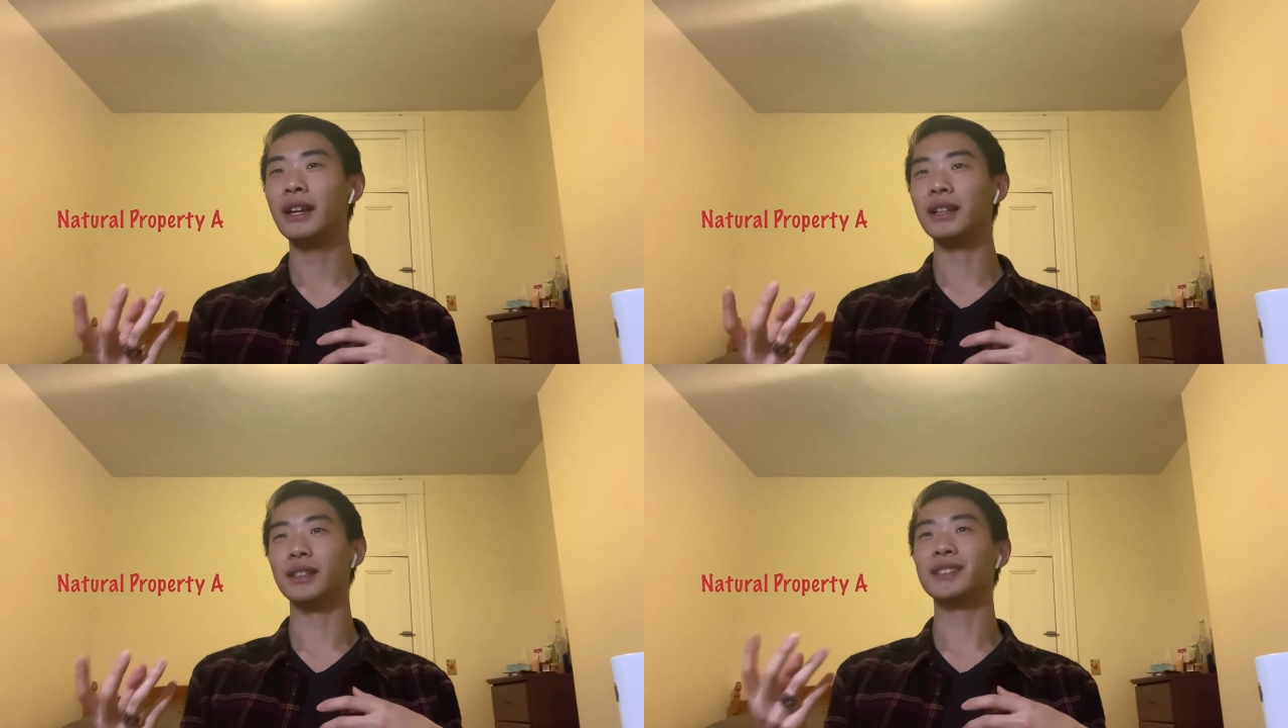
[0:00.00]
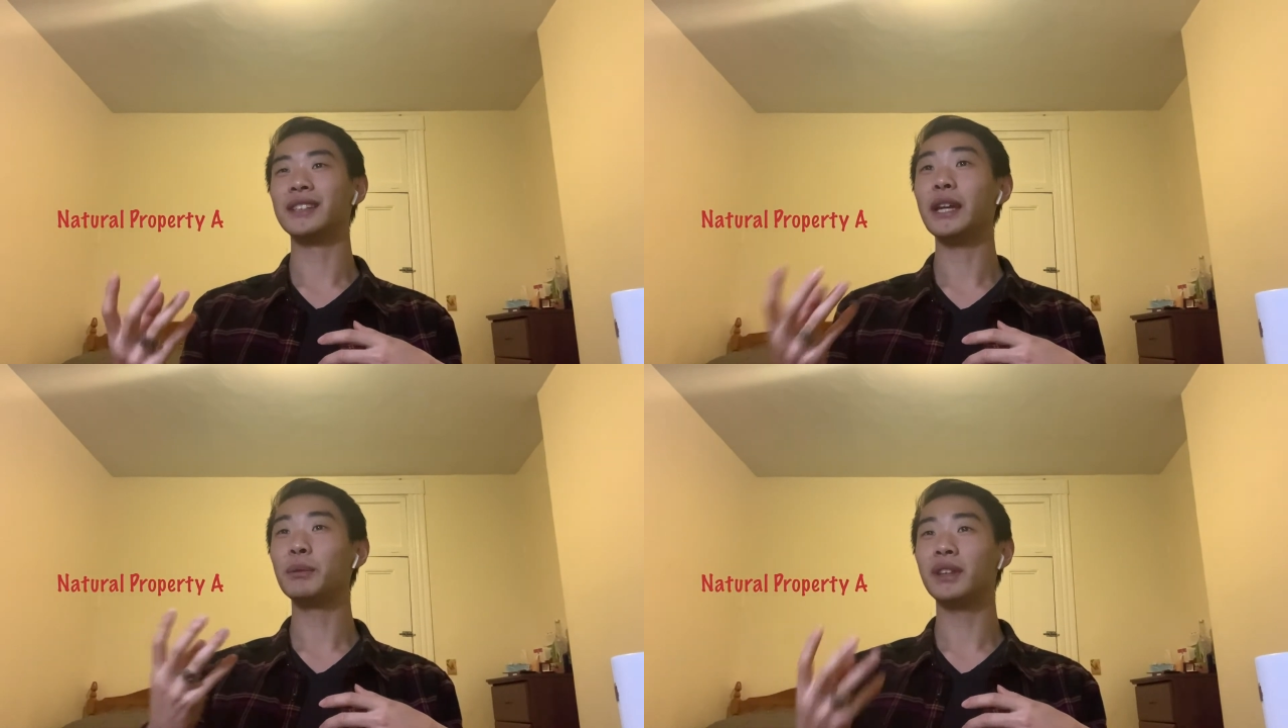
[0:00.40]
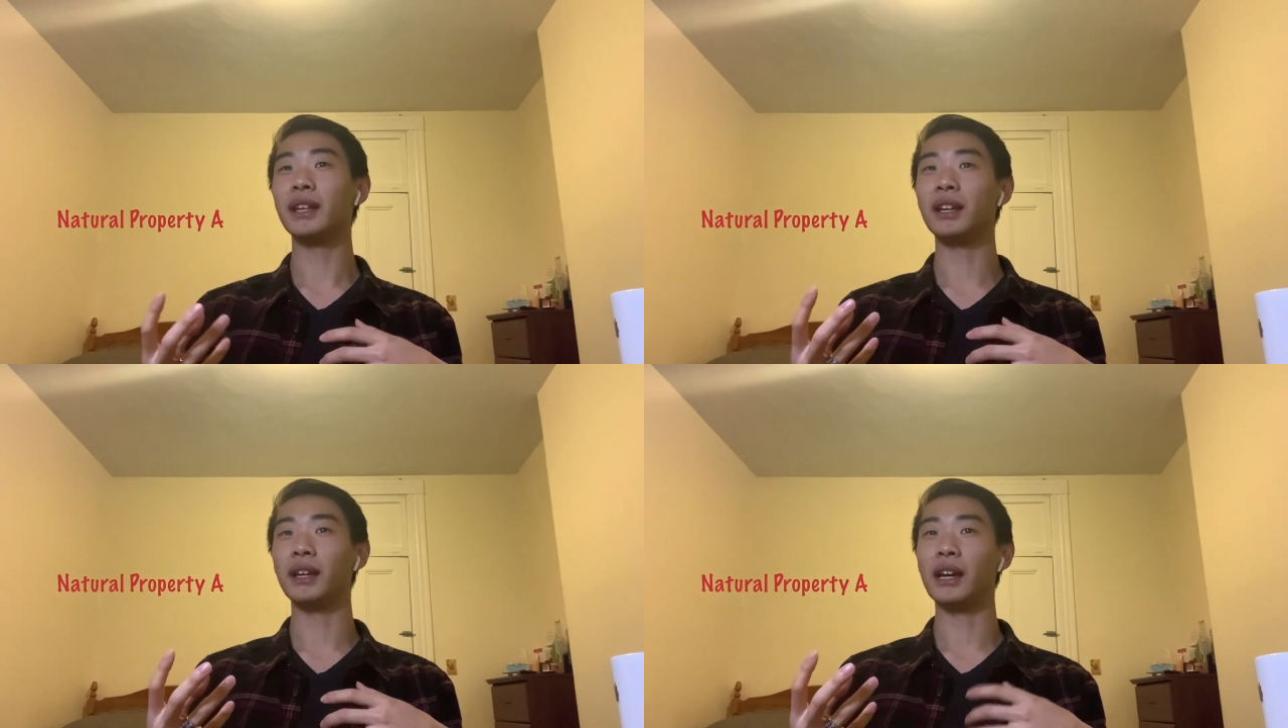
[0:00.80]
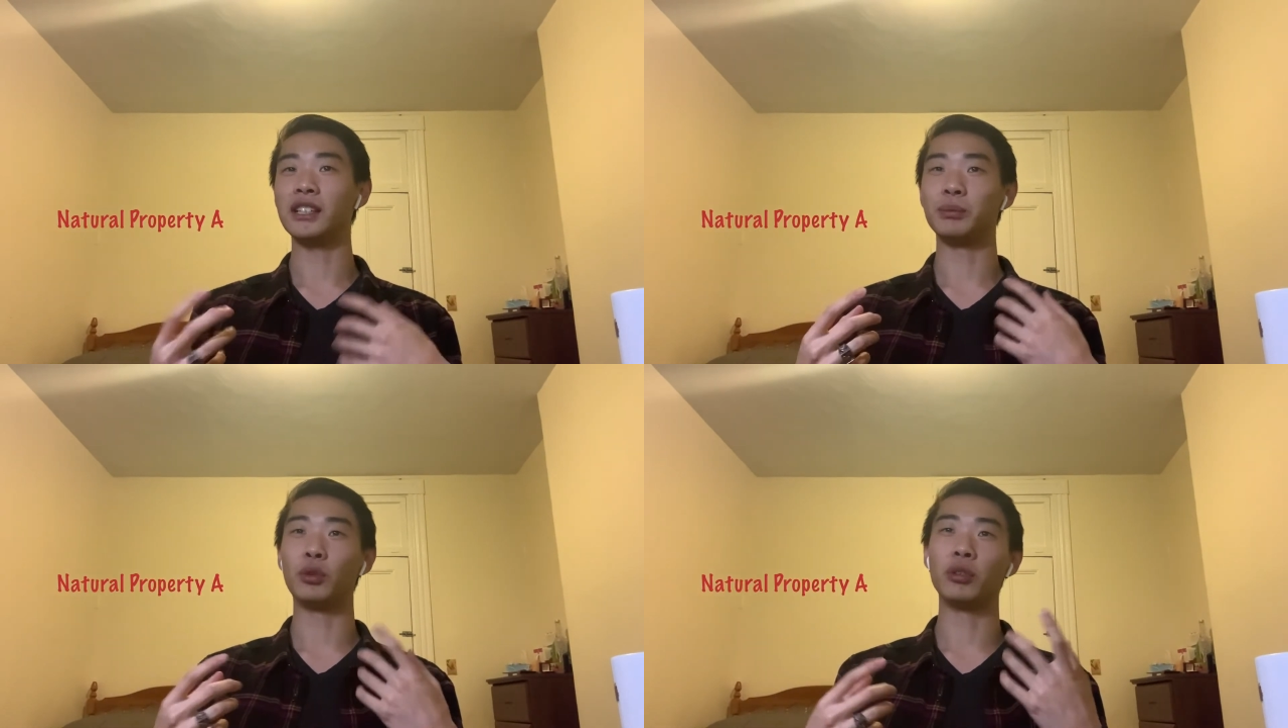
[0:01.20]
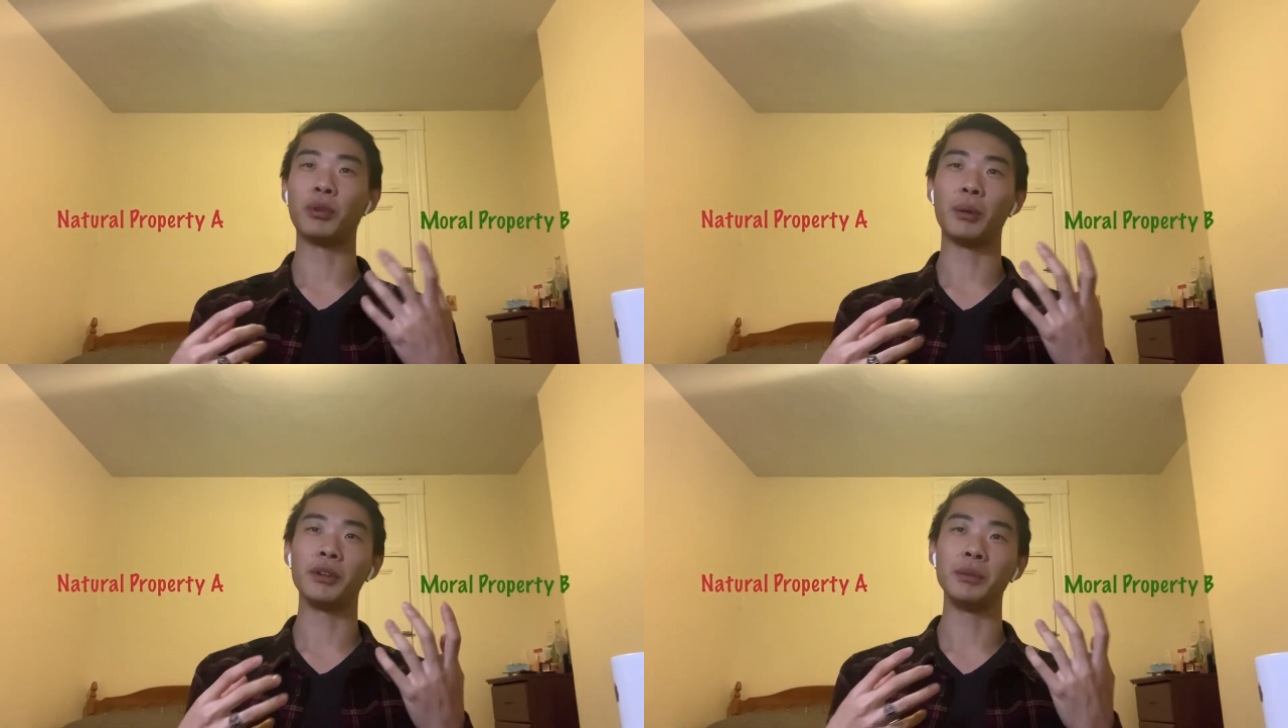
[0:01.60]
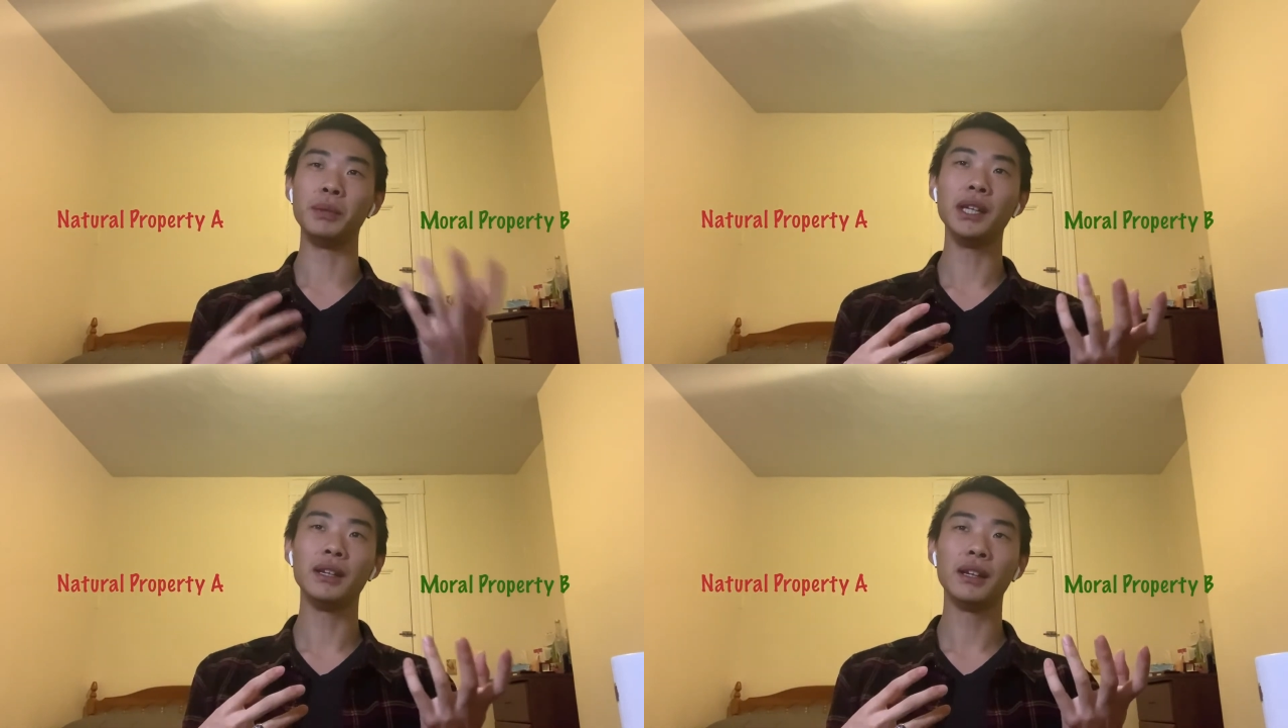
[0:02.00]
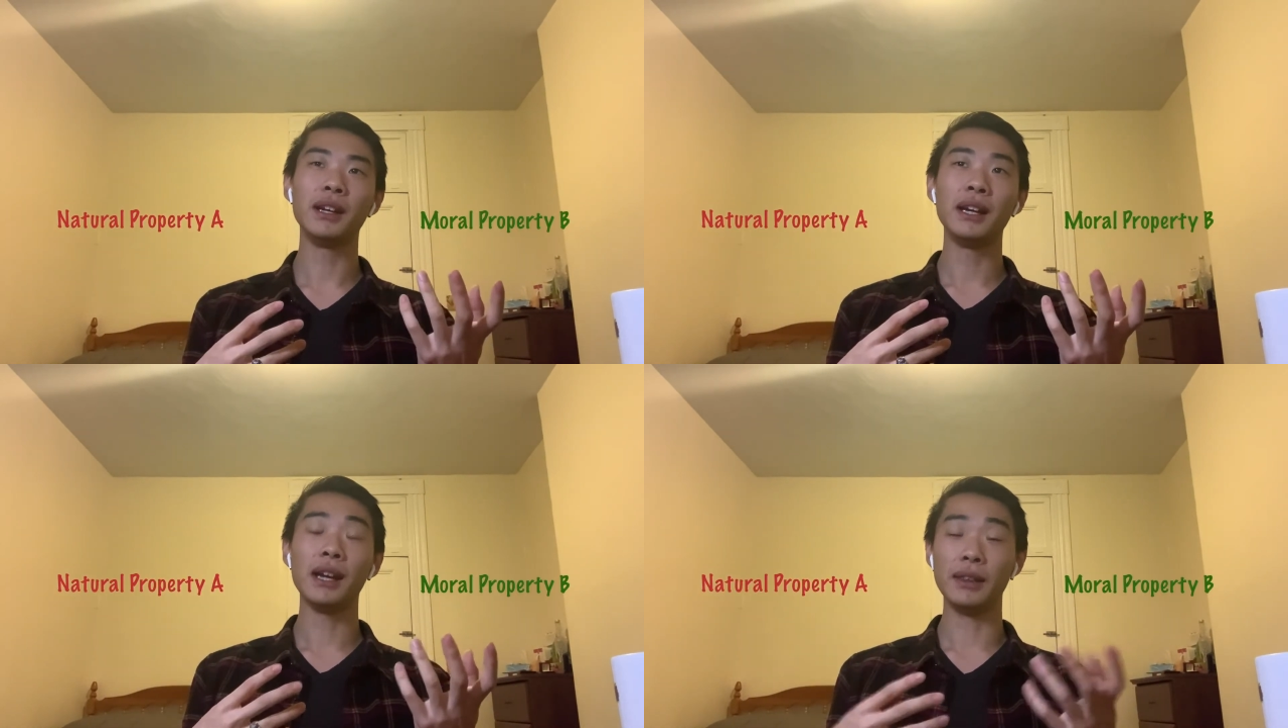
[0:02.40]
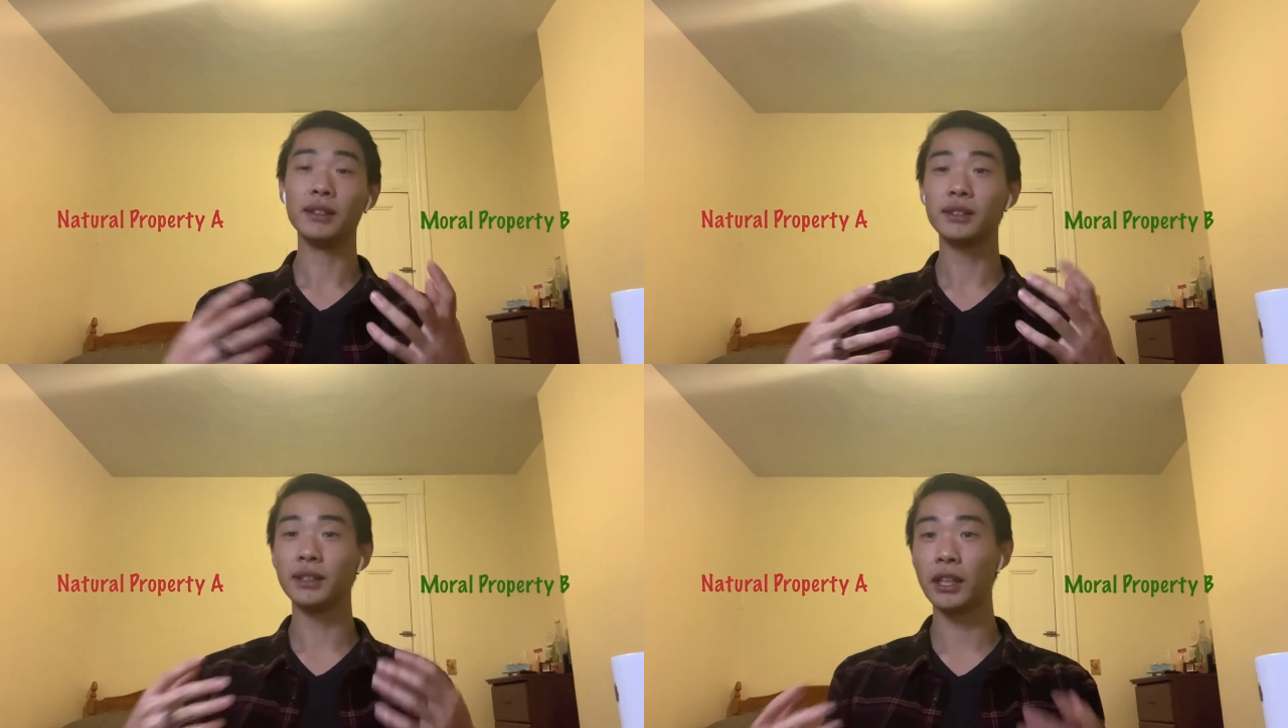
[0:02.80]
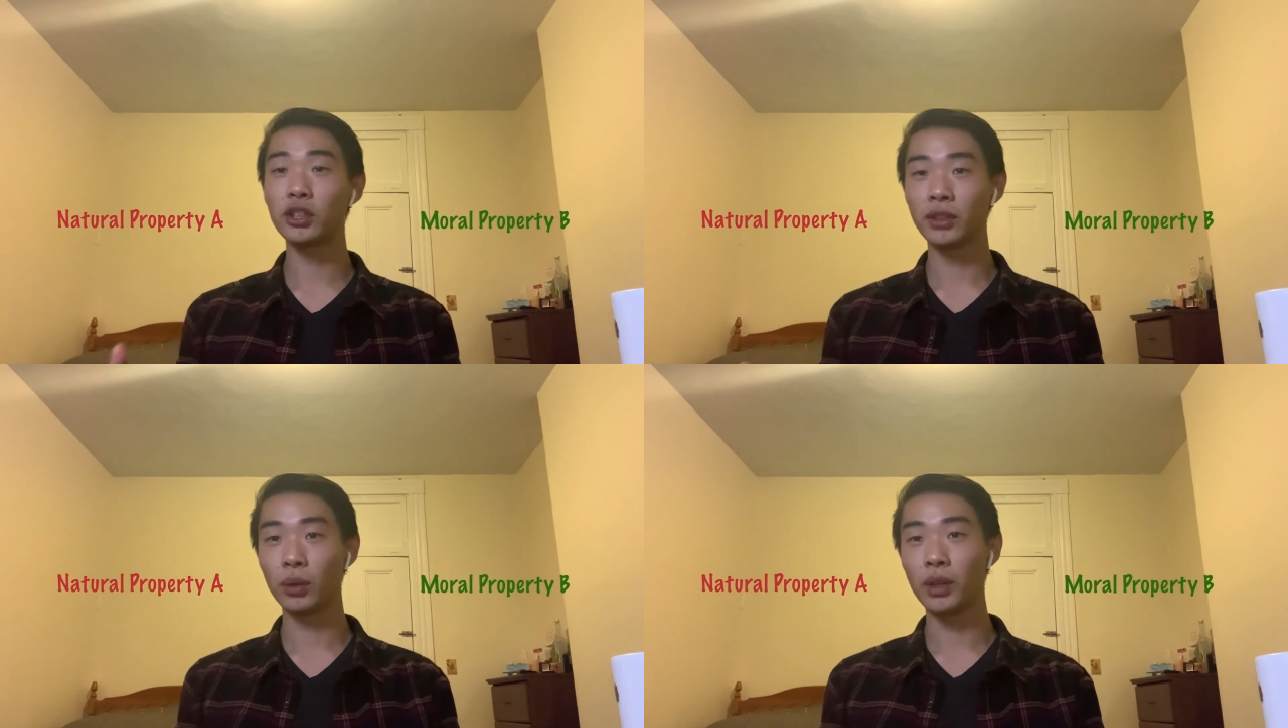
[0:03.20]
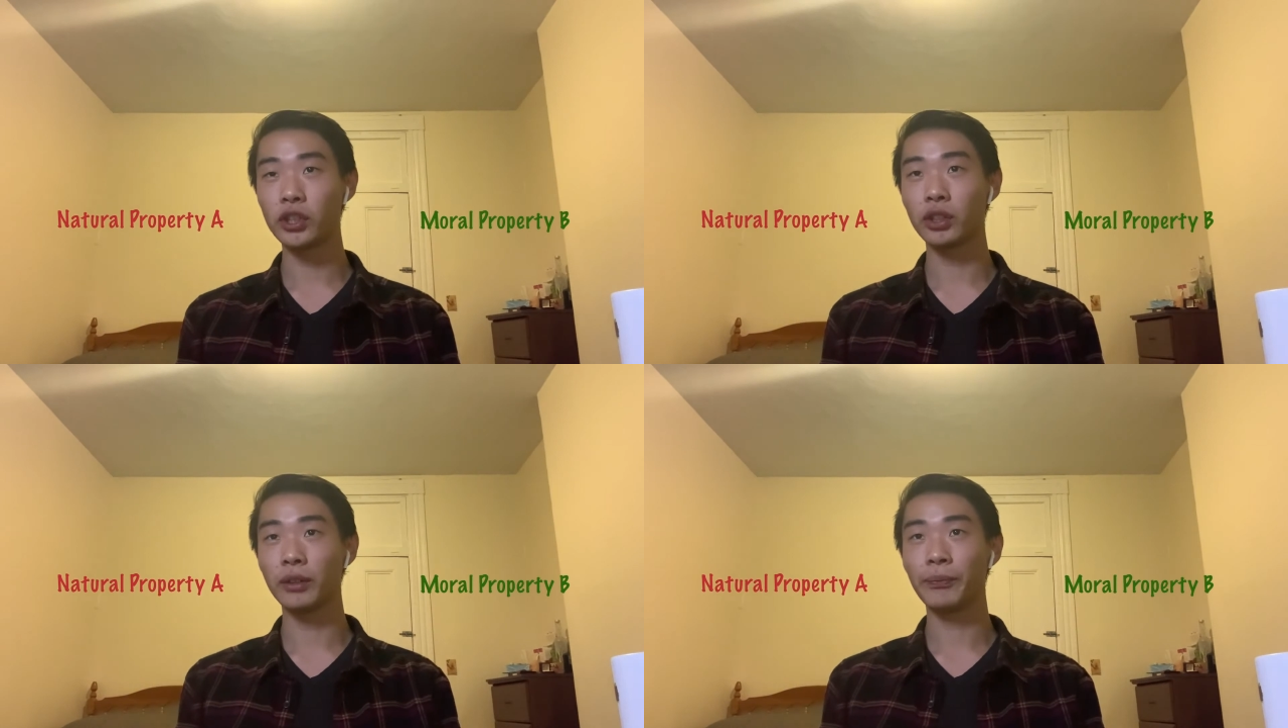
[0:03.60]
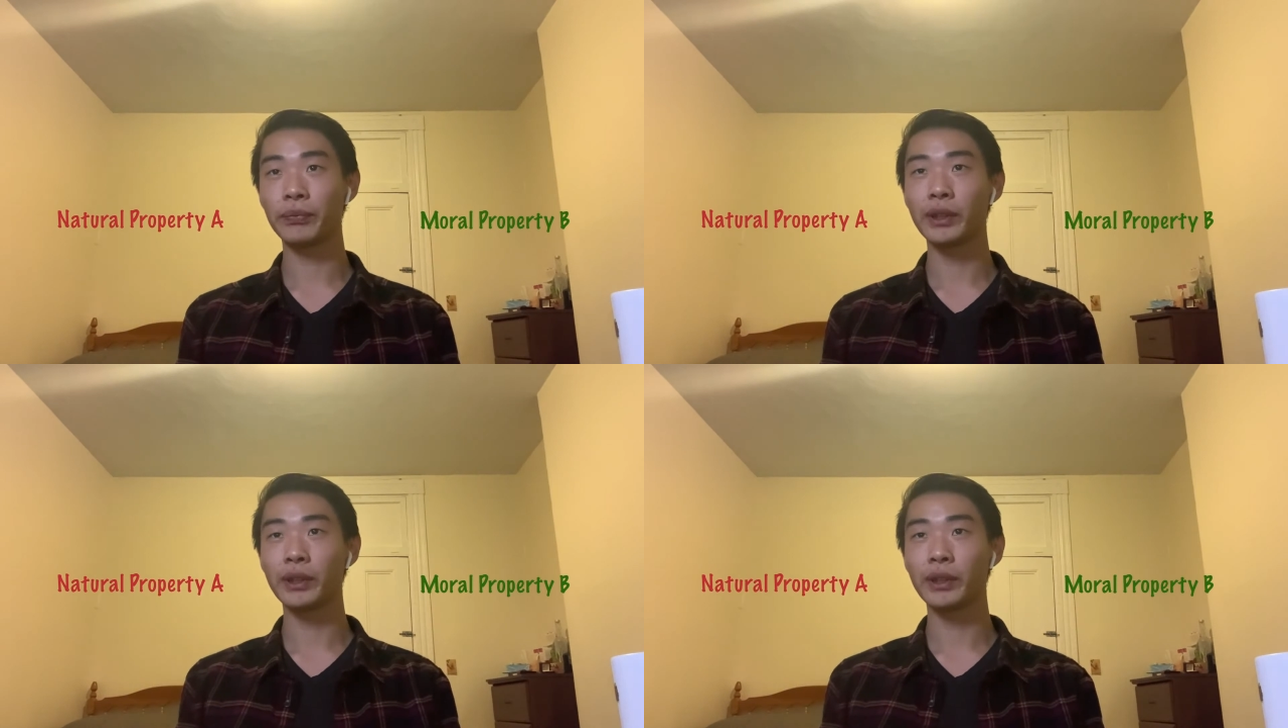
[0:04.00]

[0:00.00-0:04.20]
is the same thing as moral property B, and this is an interesting question.